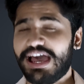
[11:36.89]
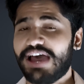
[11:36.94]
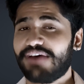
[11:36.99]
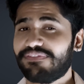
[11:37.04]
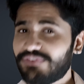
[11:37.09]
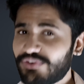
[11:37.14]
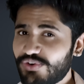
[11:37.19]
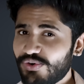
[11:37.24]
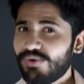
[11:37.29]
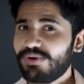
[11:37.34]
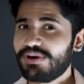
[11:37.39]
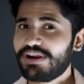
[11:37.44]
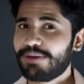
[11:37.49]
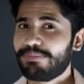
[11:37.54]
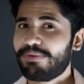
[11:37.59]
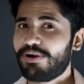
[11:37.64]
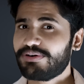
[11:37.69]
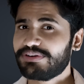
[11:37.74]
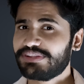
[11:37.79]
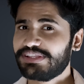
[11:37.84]
I've told
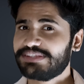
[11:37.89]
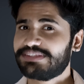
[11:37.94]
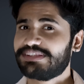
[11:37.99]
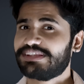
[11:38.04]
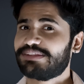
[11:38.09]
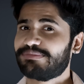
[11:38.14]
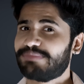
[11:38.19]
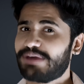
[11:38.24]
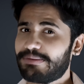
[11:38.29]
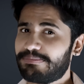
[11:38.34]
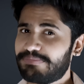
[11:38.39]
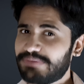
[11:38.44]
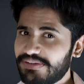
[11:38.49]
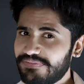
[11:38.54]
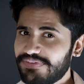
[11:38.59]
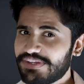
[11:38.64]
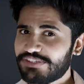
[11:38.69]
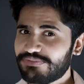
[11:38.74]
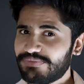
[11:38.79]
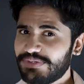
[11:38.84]
about this in my
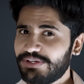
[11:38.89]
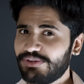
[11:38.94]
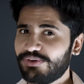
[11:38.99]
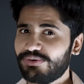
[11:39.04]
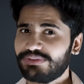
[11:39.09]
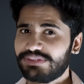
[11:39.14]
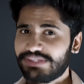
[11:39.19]
previous video.